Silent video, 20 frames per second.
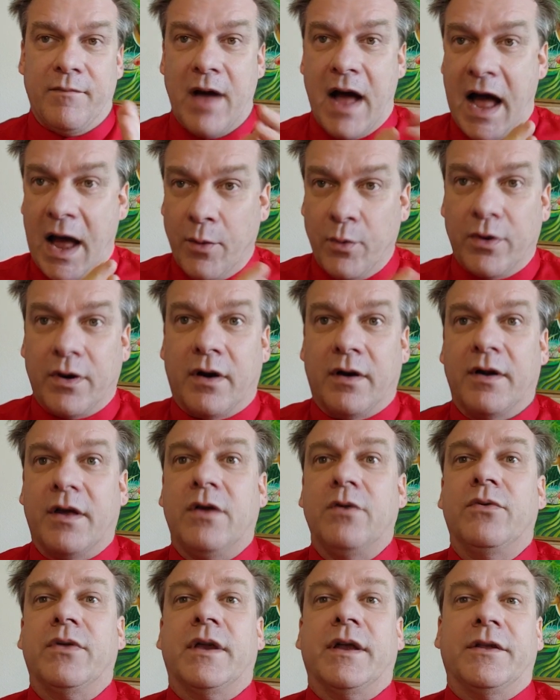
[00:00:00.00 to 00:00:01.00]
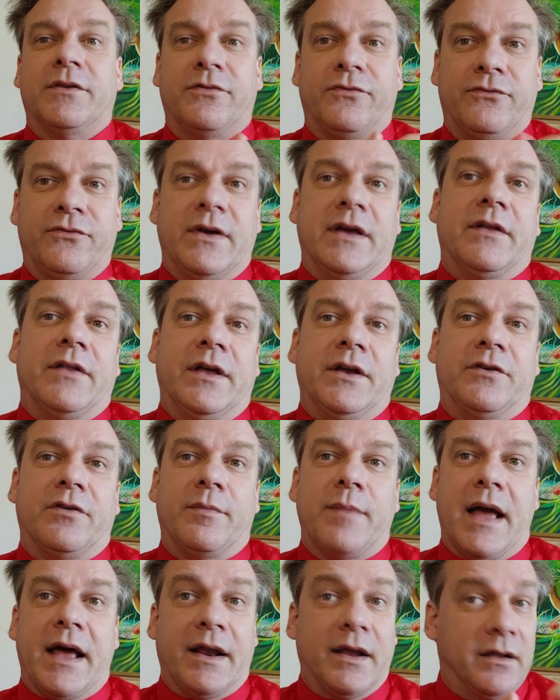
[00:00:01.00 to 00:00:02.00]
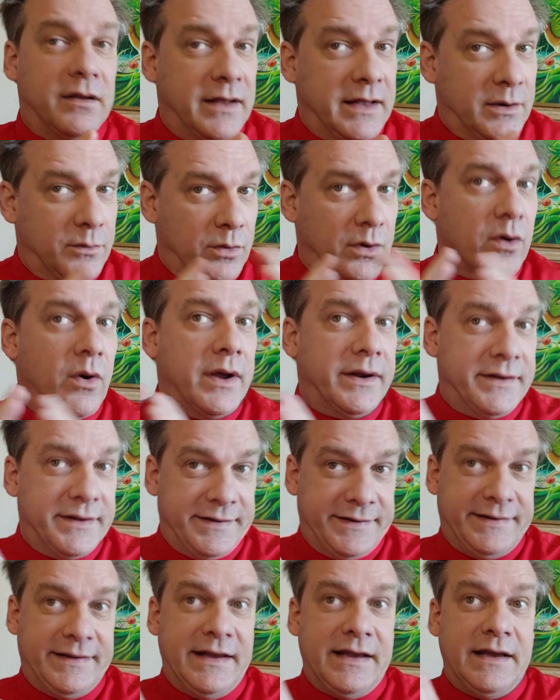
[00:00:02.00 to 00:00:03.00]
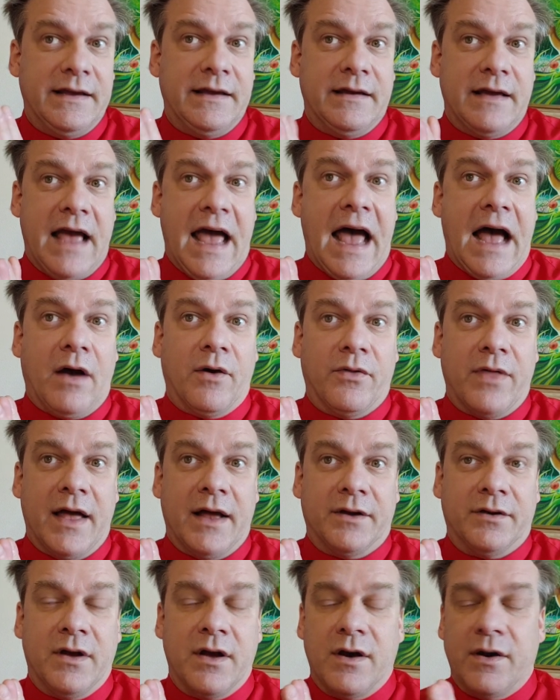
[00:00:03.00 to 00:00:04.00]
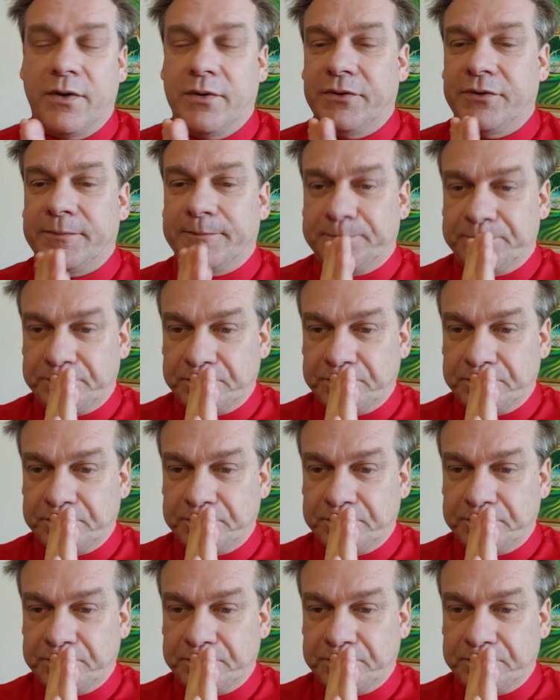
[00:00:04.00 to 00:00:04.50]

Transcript: I would argue that it's failing dramatically, and we're going to see how that goes.